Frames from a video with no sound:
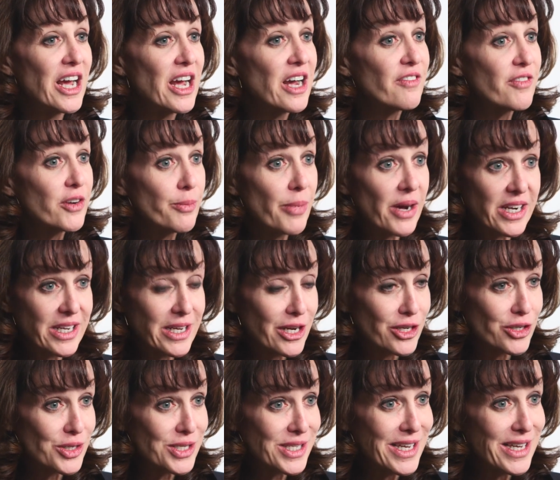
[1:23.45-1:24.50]
everybody
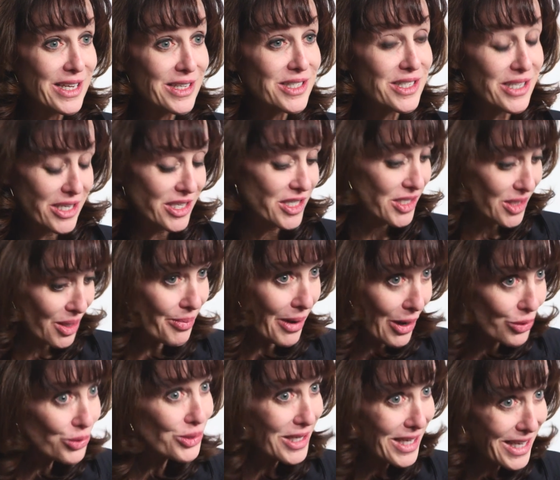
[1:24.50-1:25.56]
understands it's
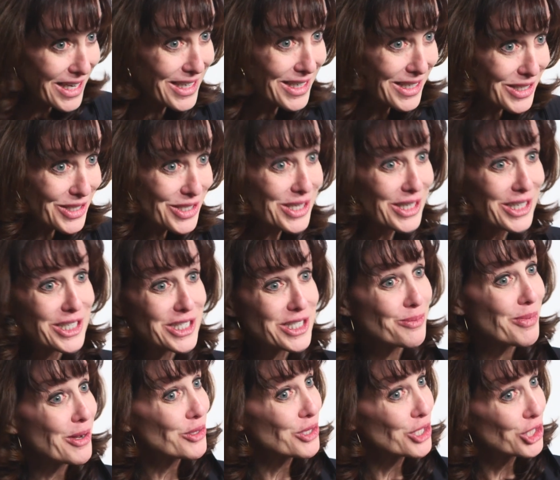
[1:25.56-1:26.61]
about the kids and it's
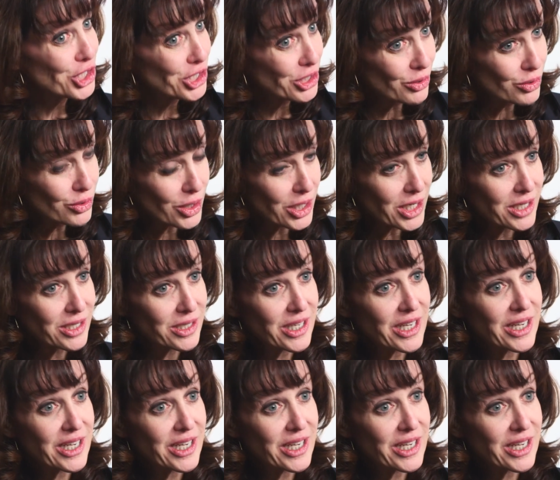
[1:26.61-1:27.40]
about the children